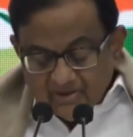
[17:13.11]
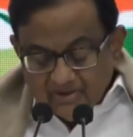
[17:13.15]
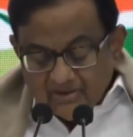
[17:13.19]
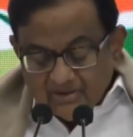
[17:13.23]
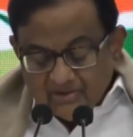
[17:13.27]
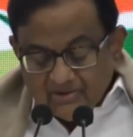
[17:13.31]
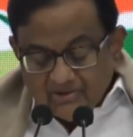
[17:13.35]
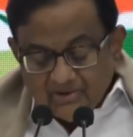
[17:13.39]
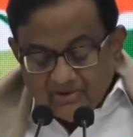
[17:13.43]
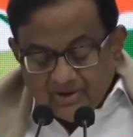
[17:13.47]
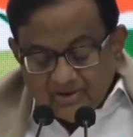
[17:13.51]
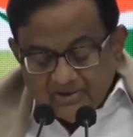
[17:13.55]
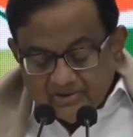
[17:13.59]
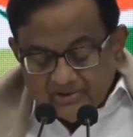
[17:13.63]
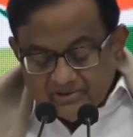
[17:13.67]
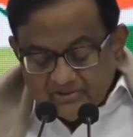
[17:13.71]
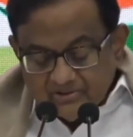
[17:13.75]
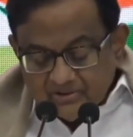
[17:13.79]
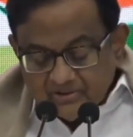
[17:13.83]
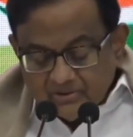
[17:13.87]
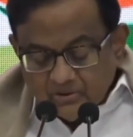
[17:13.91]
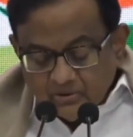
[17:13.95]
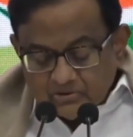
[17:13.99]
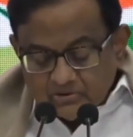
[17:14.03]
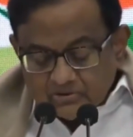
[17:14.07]
credit
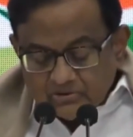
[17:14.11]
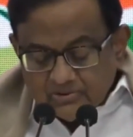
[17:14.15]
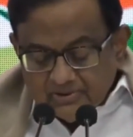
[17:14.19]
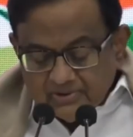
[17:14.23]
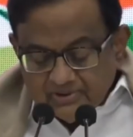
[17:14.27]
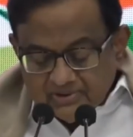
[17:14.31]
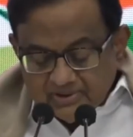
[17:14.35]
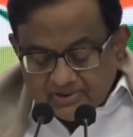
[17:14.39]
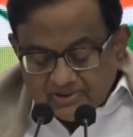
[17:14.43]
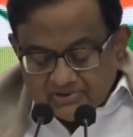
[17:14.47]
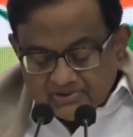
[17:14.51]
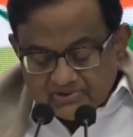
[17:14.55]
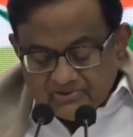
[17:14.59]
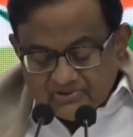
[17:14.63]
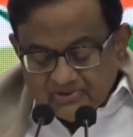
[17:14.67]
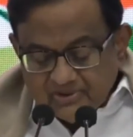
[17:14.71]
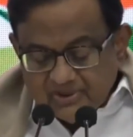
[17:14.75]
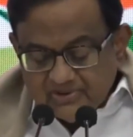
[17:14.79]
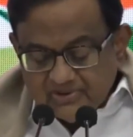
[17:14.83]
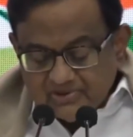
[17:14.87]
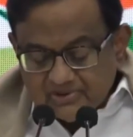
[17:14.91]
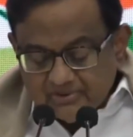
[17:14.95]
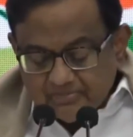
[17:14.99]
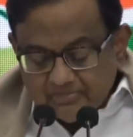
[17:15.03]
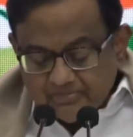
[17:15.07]
growth to industry
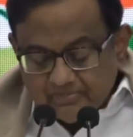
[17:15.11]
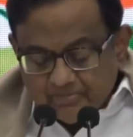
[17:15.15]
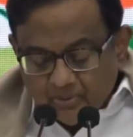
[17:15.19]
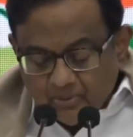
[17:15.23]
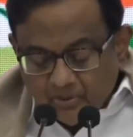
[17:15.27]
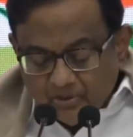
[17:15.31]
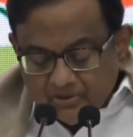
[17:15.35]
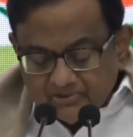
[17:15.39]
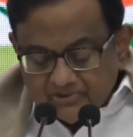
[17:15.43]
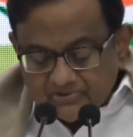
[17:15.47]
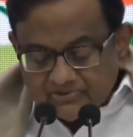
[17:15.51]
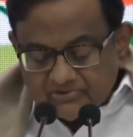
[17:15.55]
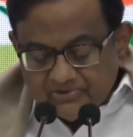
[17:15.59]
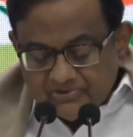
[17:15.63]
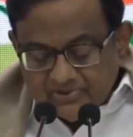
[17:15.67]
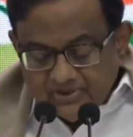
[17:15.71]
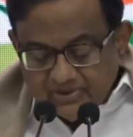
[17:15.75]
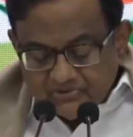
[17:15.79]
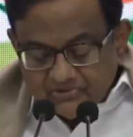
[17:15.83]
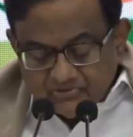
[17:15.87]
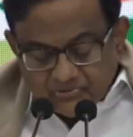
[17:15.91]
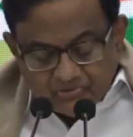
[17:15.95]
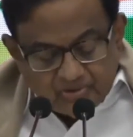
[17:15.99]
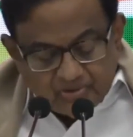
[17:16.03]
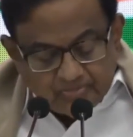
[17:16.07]
is a paltry
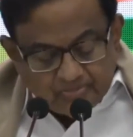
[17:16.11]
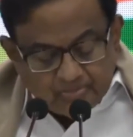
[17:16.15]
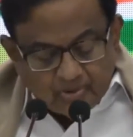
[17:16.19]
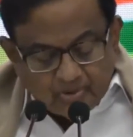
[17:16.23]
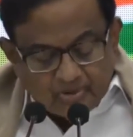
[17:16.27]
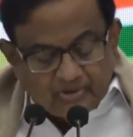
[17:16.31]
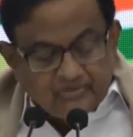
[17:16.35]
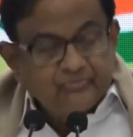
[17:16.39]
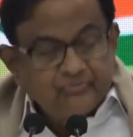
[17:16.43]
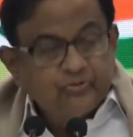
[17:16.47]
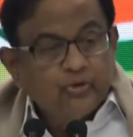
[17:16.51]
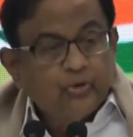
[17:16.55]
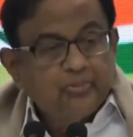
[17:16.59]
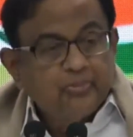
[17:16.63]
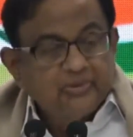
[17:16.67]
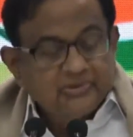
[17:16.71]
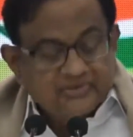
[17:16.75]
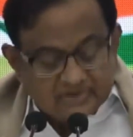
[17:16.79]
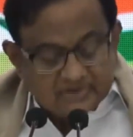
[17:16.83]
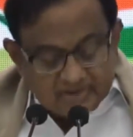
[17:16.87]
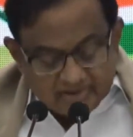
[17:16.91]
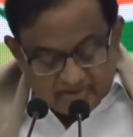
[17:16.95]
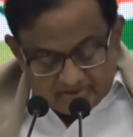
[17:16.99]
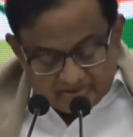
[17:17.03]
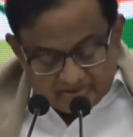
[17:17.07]
3.4%,